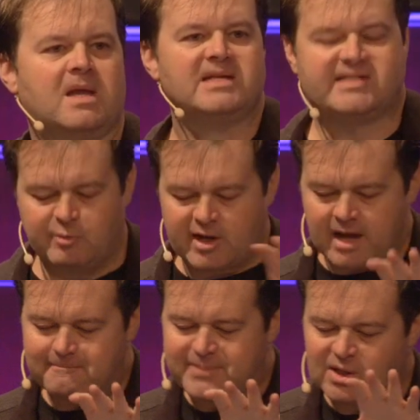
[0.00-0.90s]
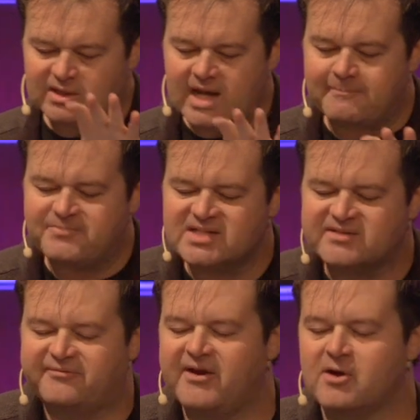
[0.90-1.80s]
See, we're going to build up this
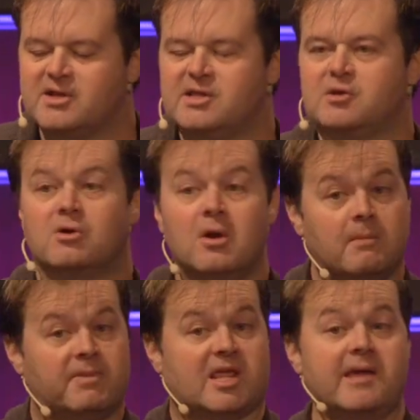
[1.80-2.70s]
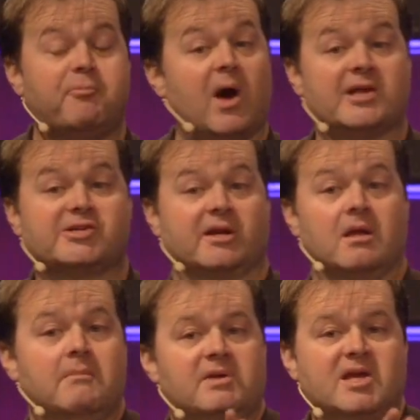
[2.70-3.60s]
fear in you, but keep watching,
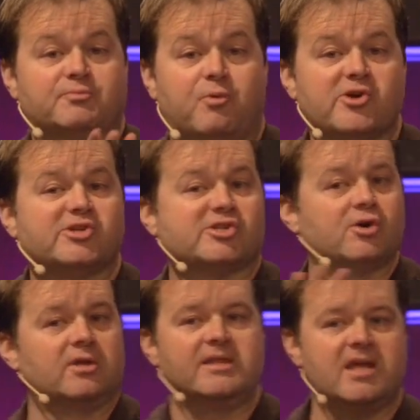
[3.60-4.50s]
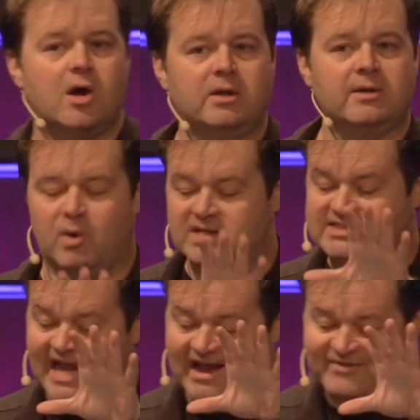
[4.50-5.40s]
because we're surely the only ones
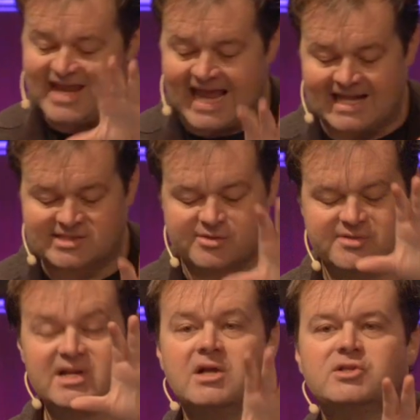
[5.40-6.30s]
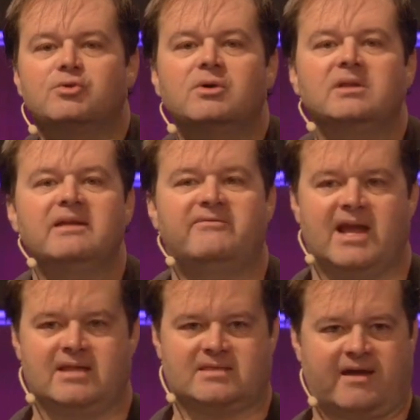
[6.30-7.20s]
that have the answers to
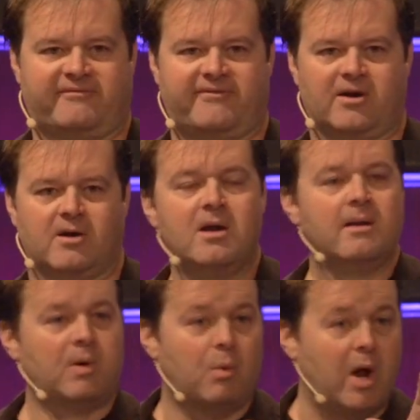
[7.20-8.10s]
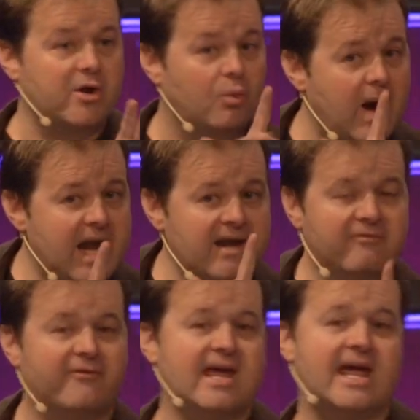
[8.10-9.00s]
alleviate that fear. But while you're waiting
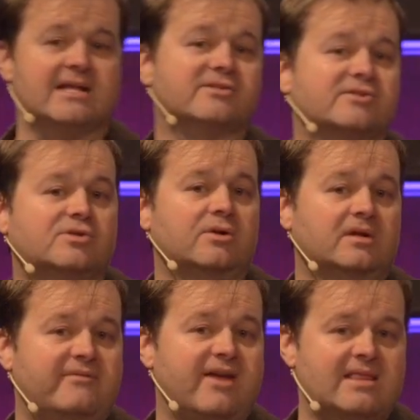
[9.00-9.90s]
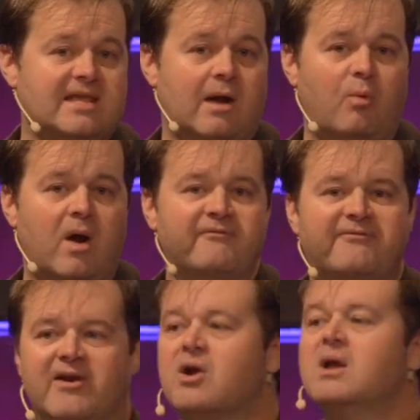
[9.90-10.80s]
for the answers to alleviate that one
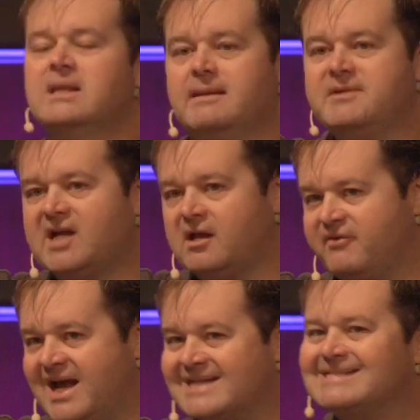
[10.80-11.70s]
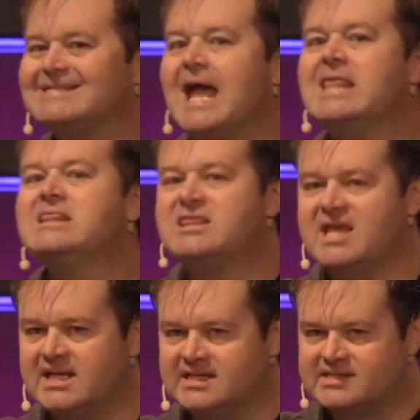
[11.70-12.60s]
fear, let me tell you the next 10
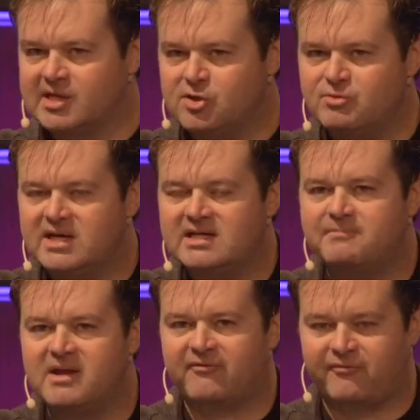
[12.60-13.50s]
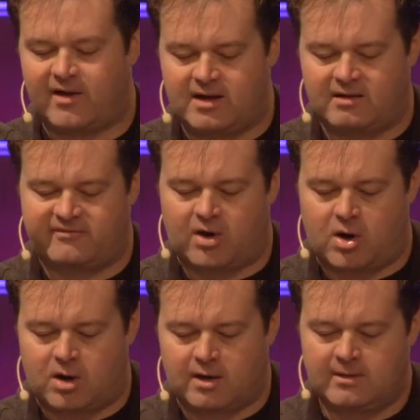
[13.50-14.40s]
things that you need to be afraid of
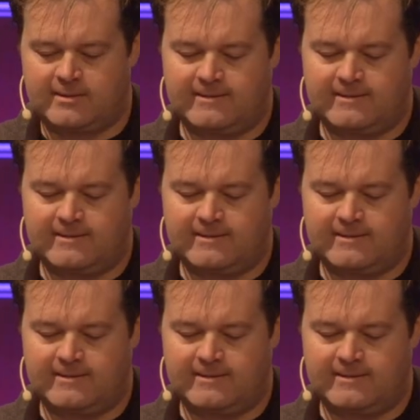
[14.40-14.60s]
are.